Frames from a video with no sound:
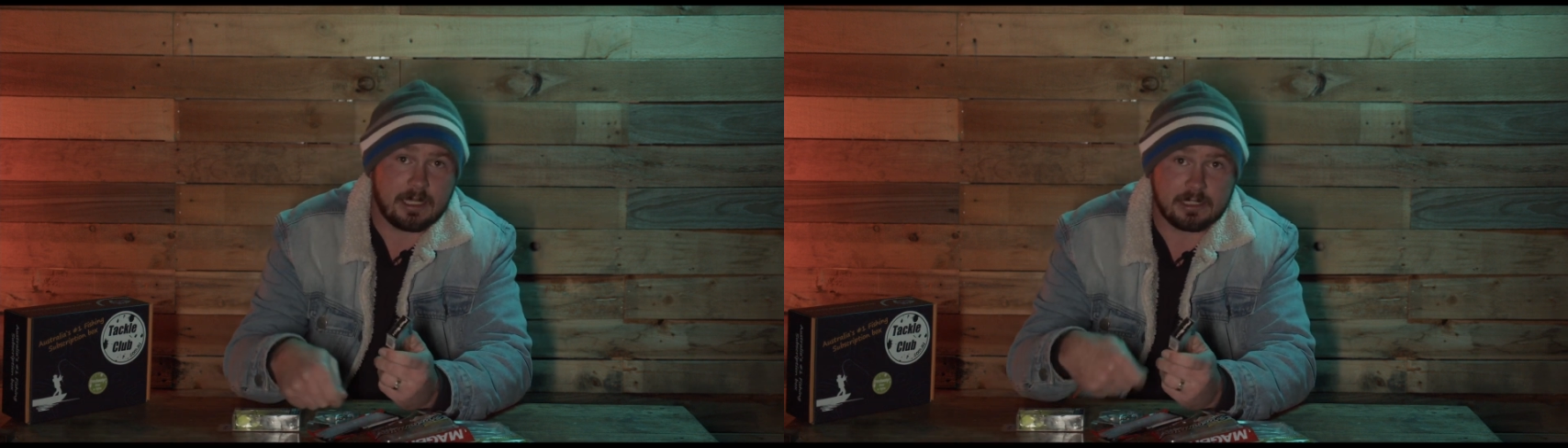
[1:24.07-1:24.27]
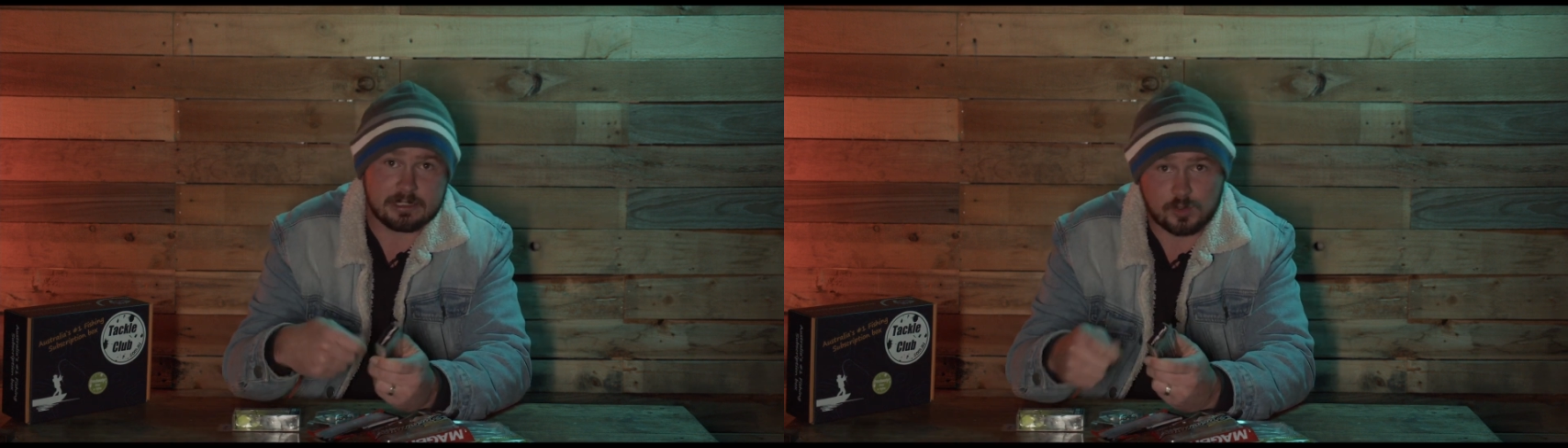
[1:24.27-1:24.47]

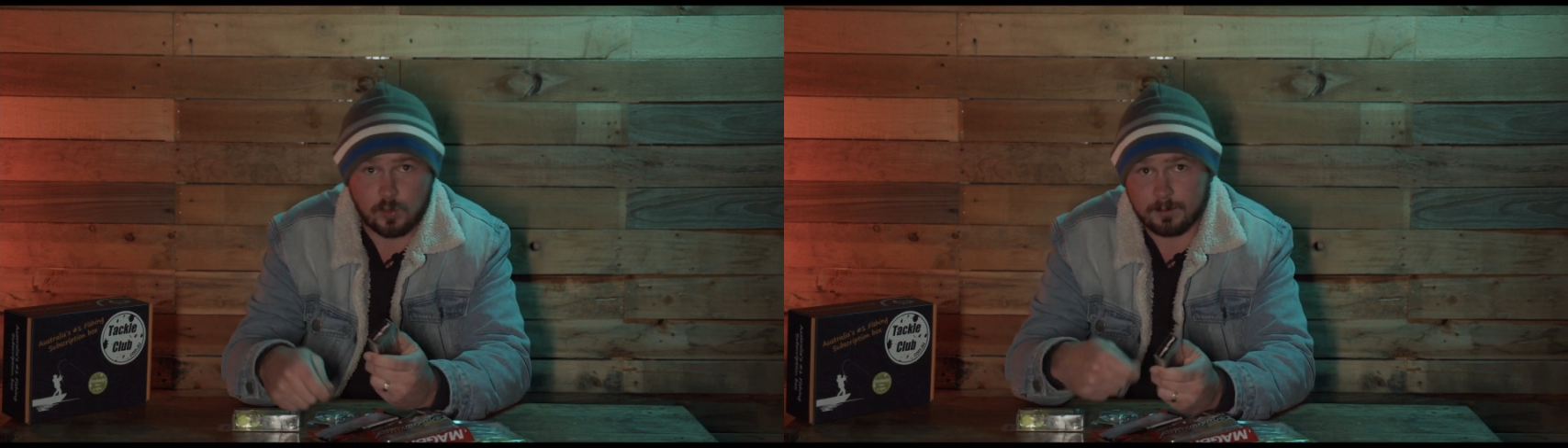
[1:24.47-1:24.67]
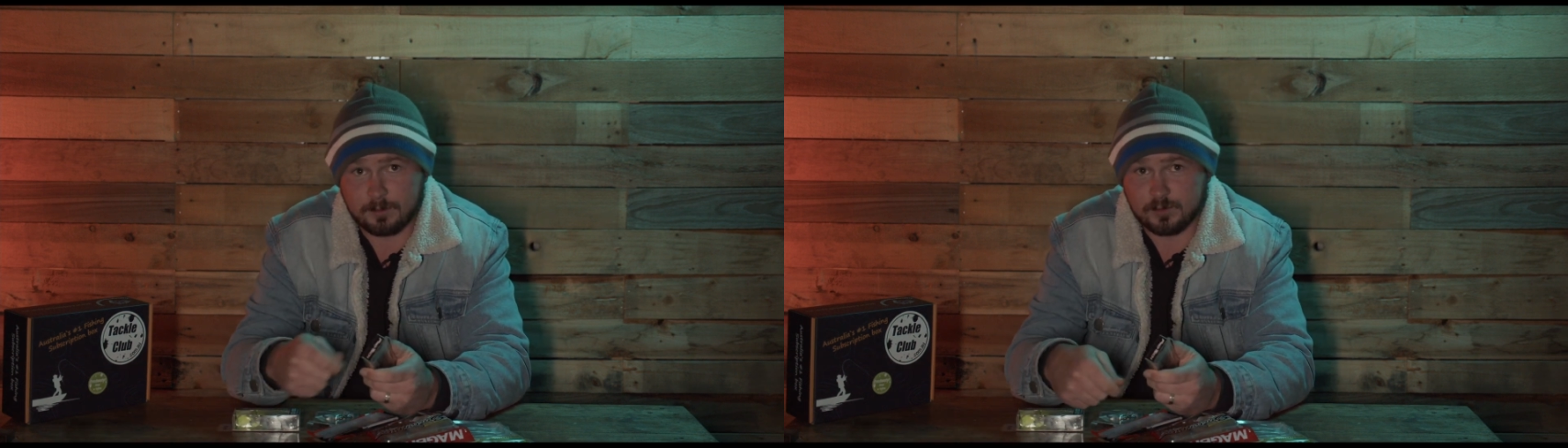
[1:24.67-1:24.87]
and
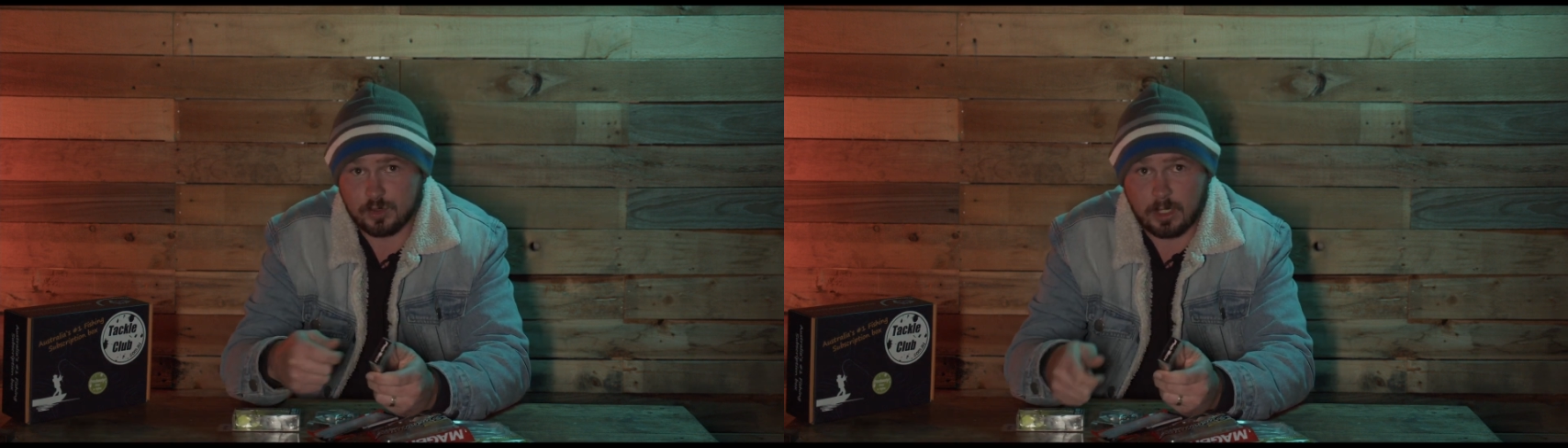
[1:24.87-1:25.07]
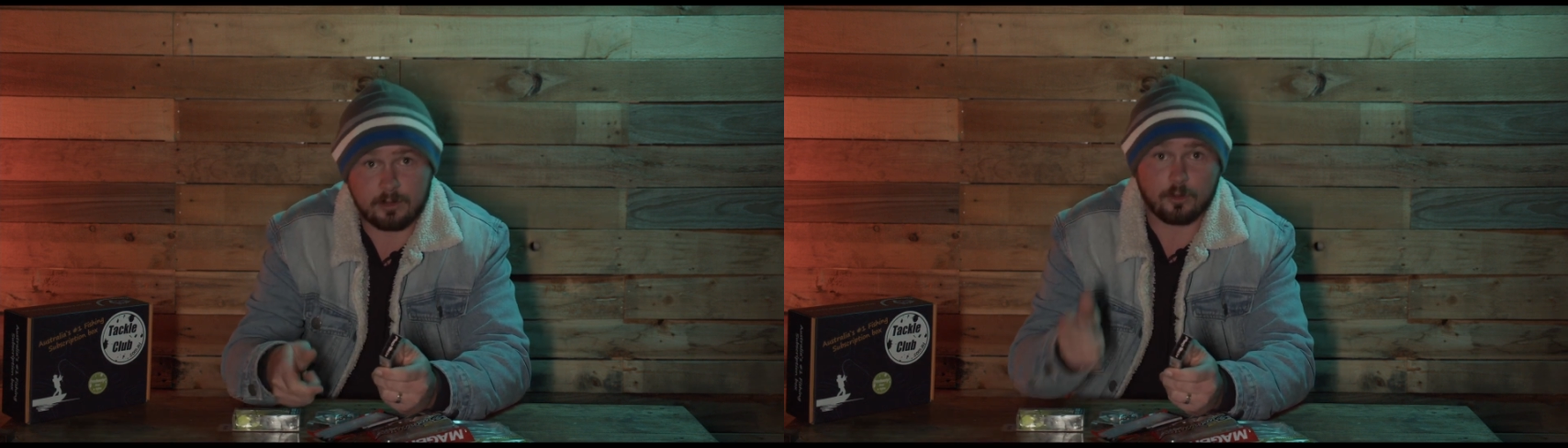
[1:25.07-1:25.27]
swim them
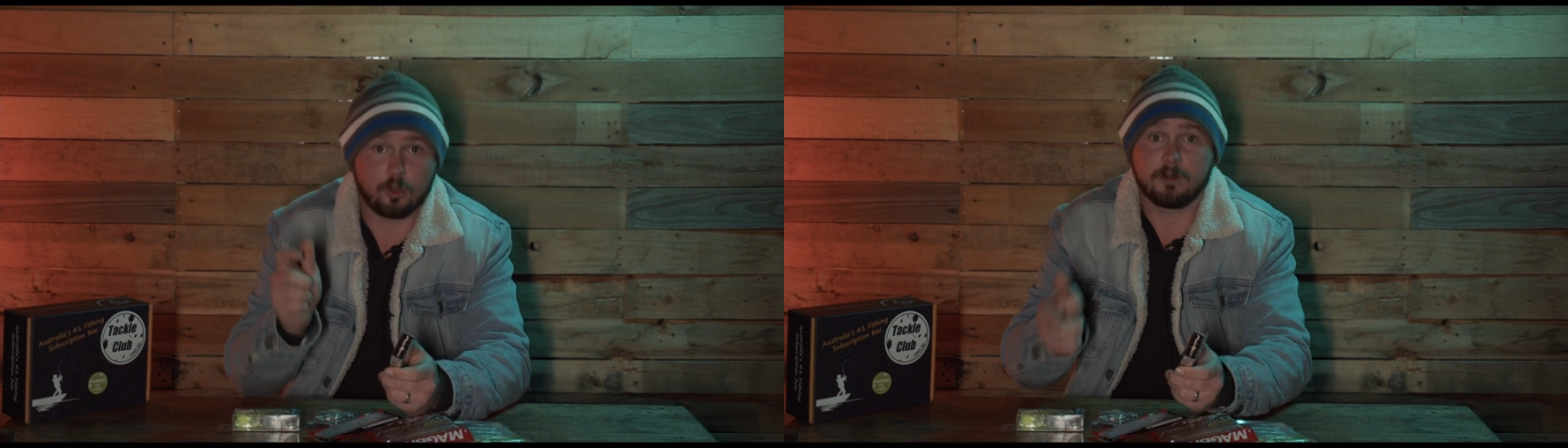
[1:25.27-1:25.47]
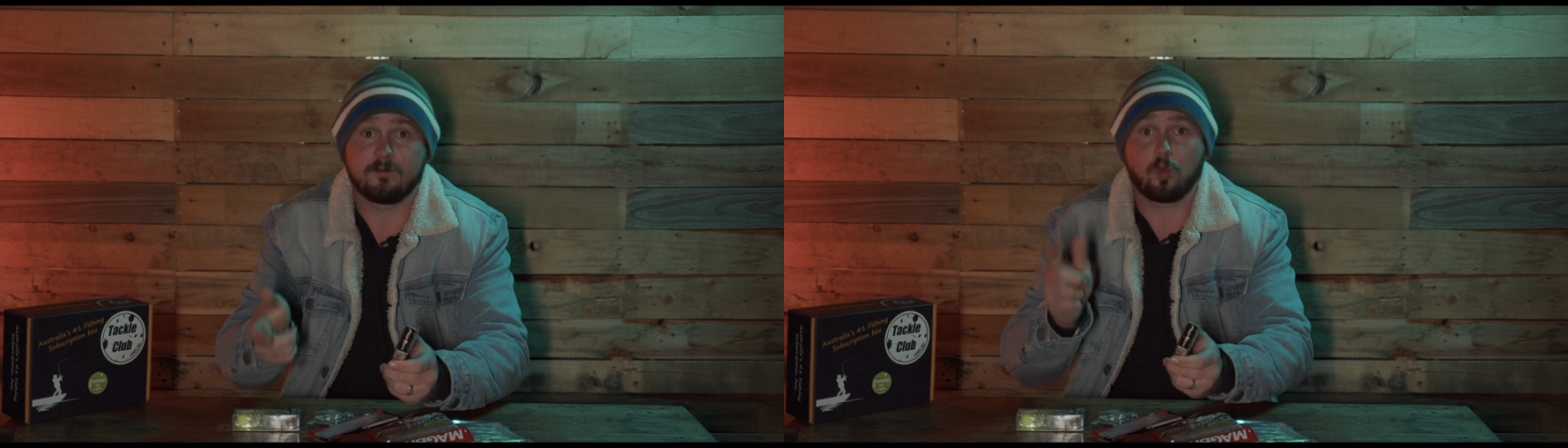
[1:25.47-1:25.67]
straight through,
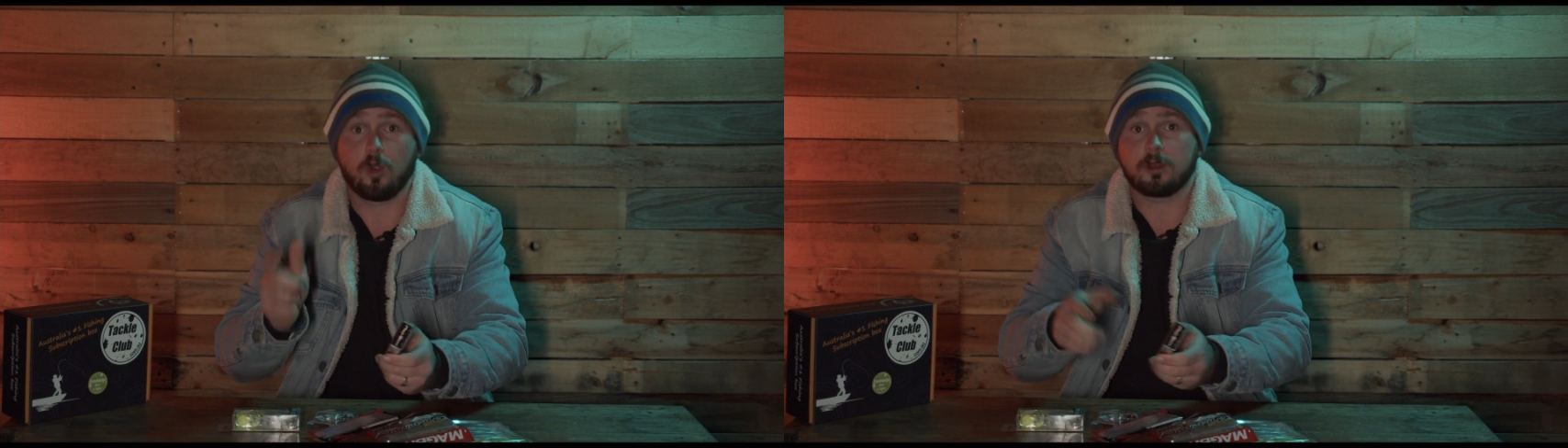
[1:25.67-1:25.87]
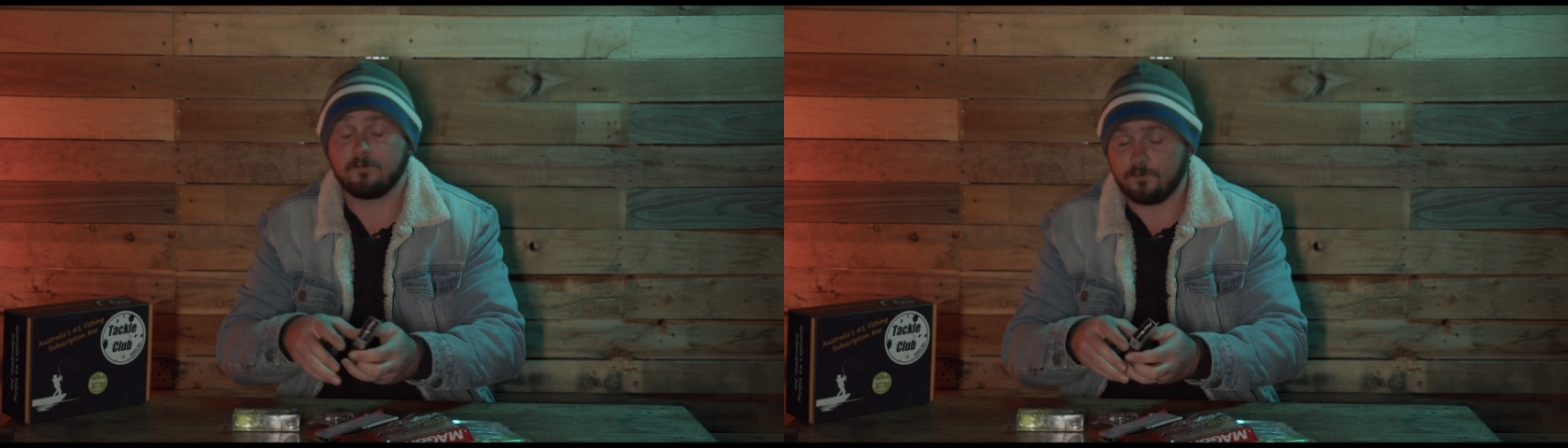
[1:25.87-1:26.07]
or even
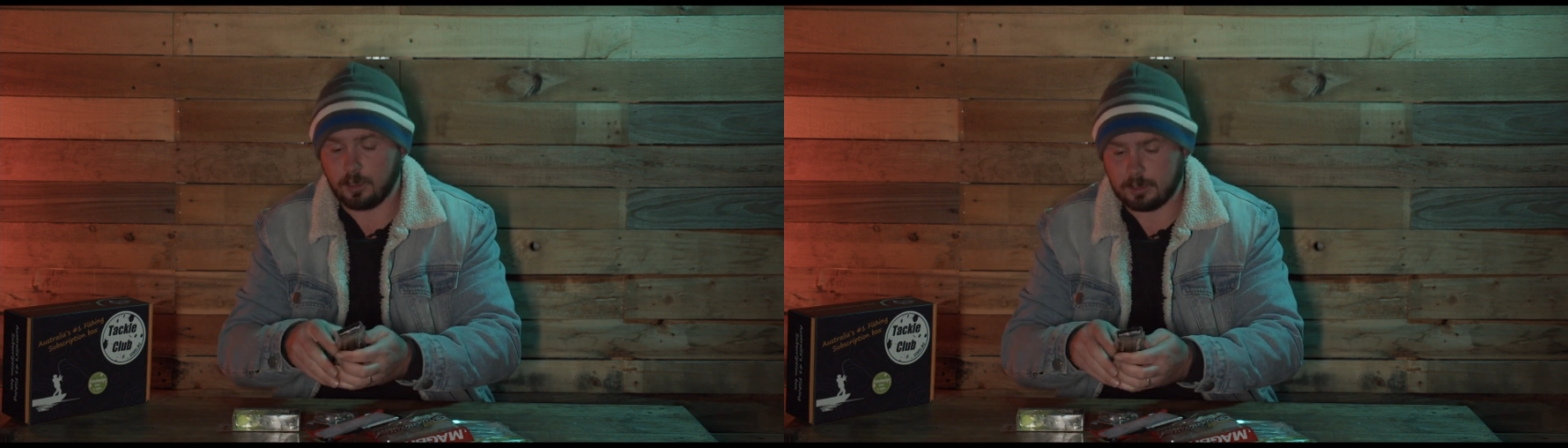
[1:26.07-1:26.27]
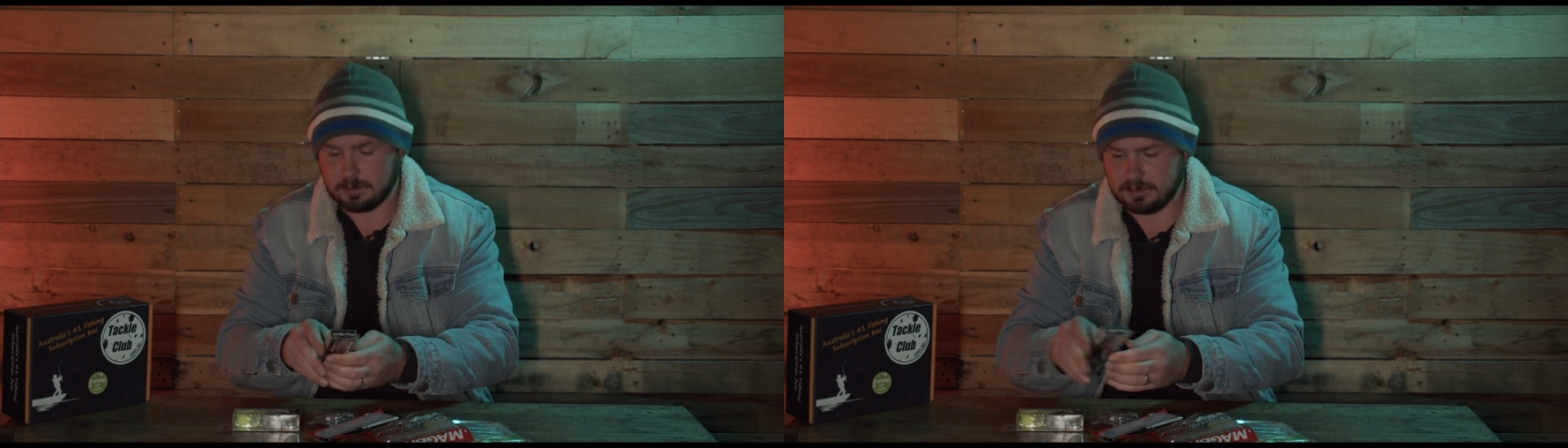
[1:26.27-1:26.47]
work them
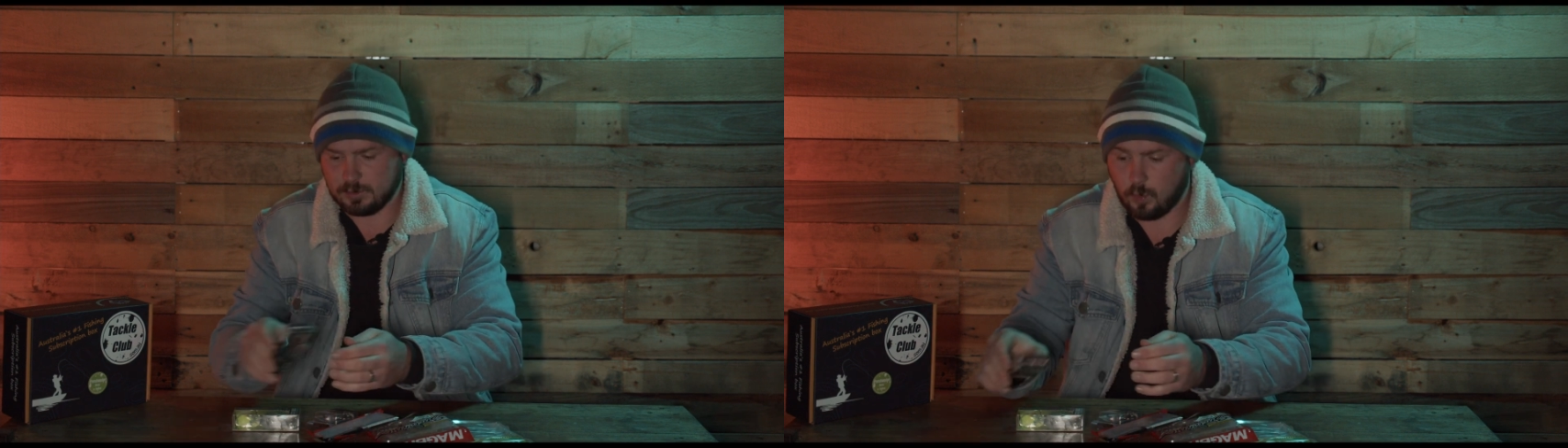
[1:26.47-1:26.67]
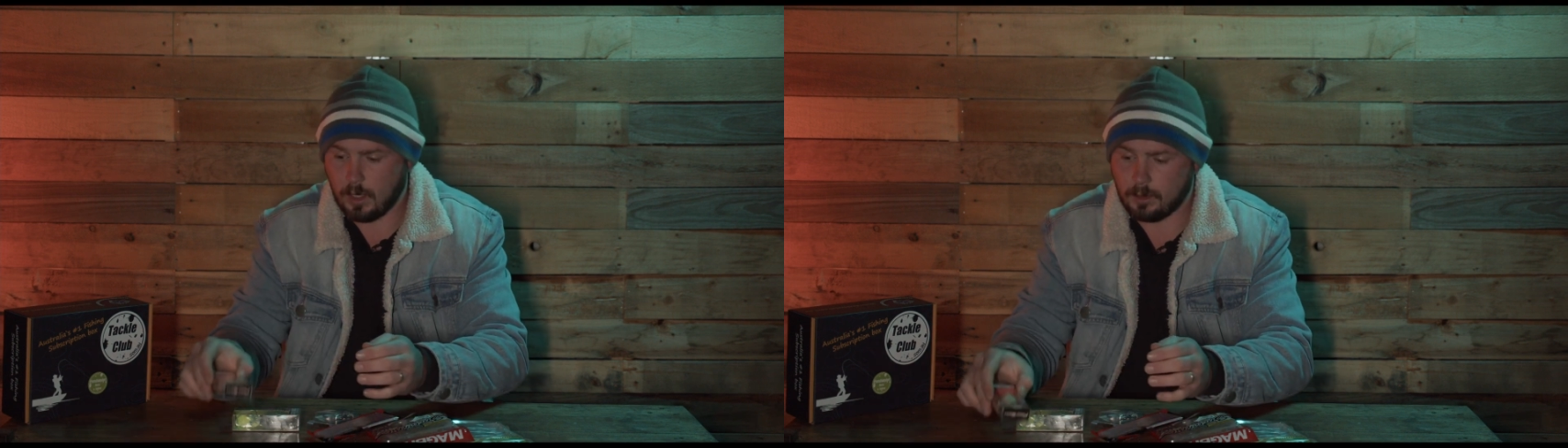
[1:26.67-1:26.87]
vertically
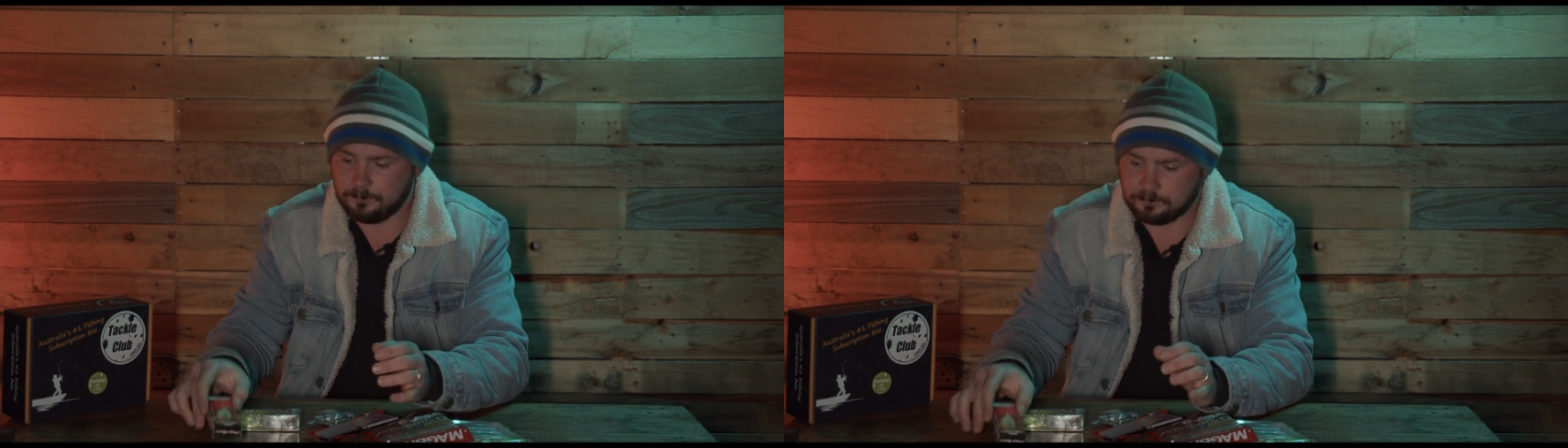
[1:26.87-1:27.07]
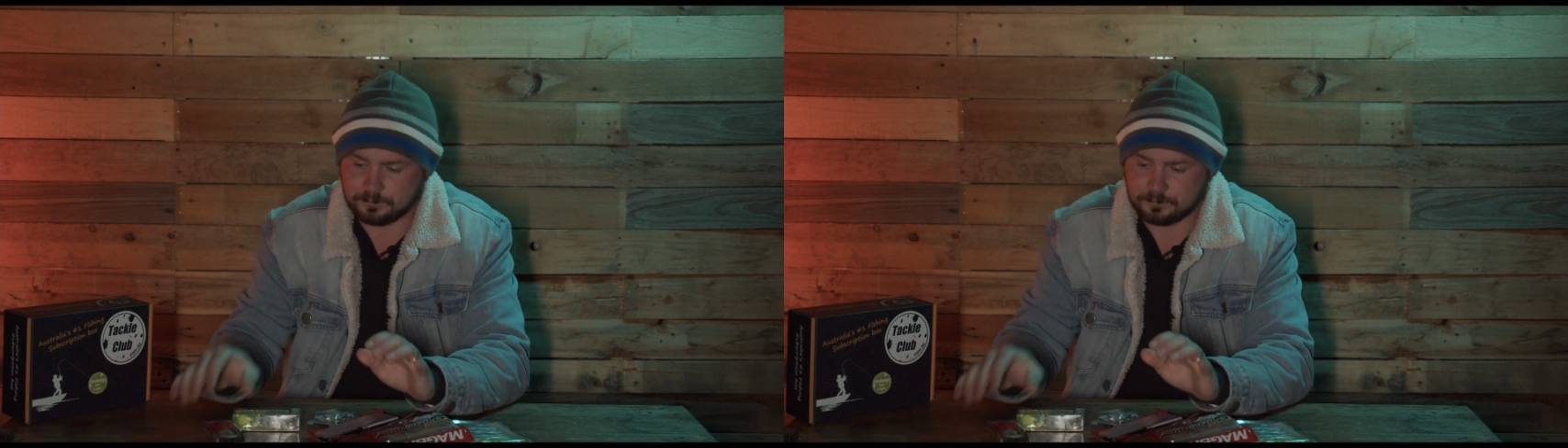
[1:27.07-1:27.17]
as well.